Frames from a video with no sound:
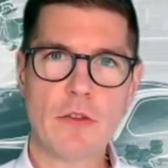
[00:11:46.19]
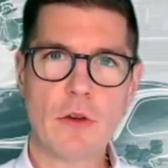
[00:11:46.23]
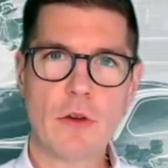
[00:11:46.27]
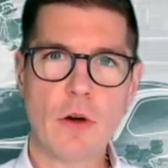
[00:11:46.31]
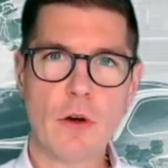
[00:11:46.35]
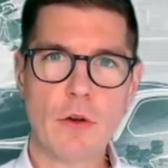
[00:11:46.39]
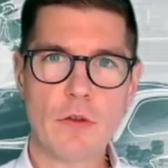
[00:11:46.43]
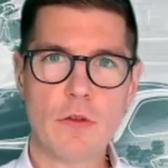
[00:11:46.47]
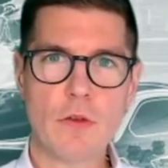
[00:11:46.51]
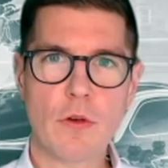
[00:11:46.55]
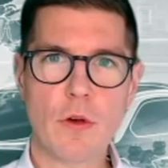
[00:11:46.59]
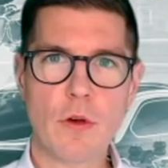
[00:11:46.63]

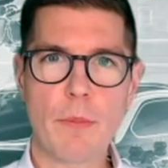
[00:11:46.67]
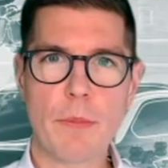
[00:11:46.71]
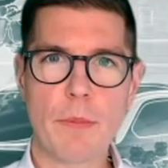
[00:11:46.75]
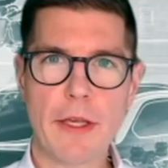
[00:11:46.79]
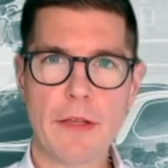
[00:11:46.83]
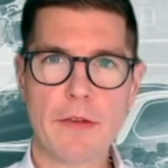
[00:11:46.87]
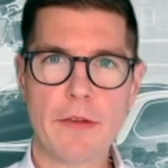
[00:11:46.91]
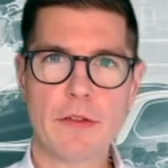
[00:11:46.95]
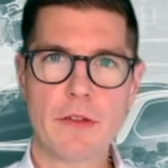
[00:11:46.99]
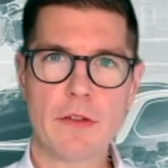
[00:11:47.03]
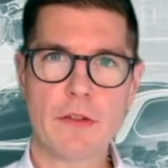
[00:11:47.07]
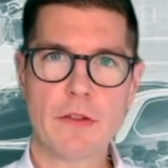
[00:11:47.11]
also a
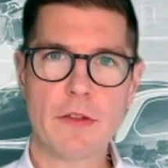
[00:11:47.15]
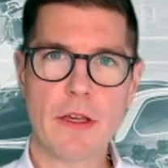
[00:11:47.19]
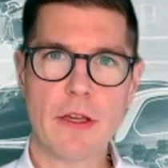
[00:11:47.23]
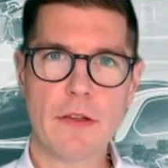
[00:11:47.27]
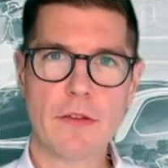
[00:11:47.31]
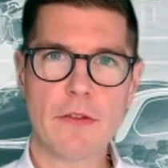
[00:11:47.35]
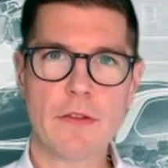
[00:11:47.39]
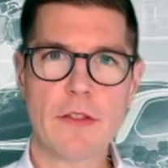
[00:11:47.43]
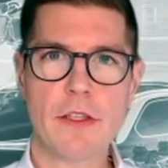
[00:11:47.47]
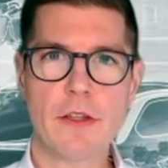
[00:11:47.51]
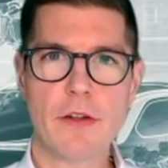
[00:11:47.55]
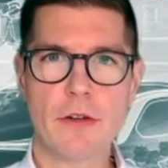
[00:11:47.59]
big
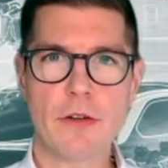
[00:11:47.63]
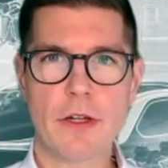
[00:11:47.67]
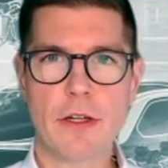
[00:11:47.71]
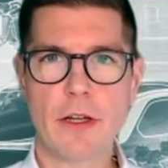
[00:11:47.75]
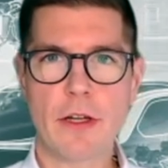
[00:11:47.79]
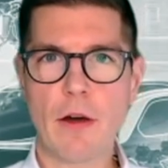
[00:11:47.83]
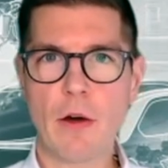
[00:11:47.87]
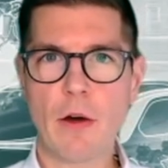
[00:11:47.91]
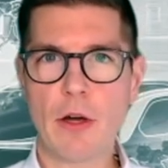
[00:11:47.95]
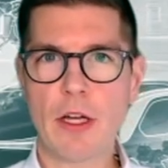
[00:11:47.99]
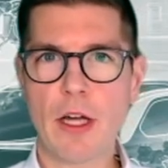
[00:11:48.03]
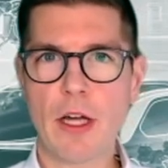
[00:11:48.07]
success here in
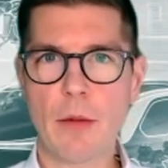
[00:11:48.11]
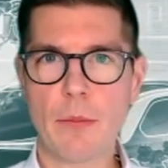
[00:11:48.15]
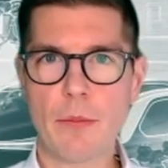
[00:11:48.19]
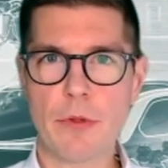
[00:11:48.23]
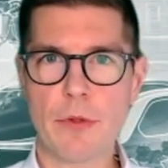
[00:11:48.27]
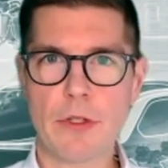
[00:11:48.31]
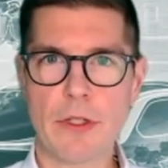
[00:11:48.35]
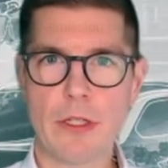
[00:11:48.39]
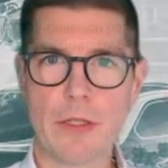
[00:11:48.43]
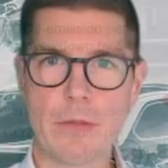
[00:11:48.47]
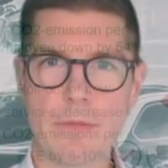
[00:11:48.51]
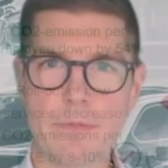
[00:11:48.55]
our
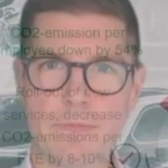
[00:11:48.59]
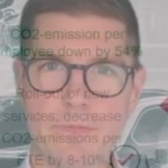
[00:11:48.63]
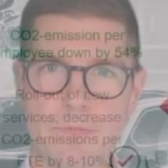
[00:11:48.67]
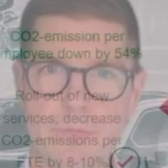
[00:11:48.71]
company.